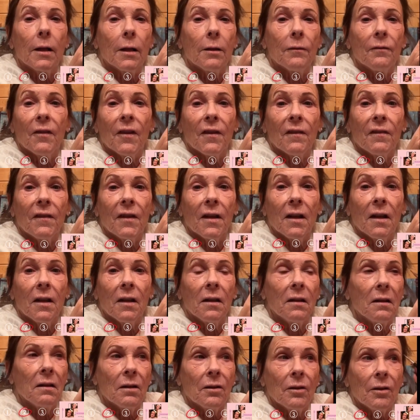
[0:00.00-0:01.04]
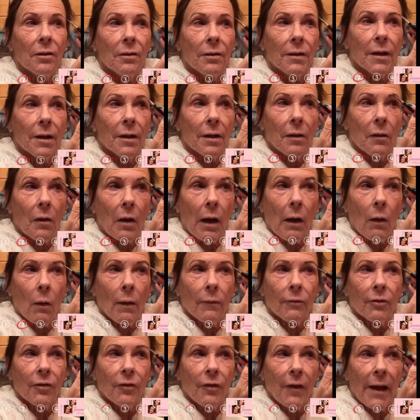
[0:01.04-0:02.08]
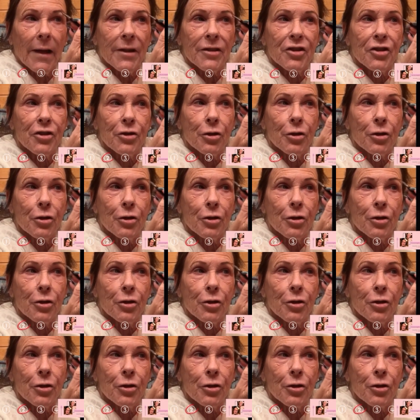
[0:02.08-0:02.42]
or 20, 15, or you know,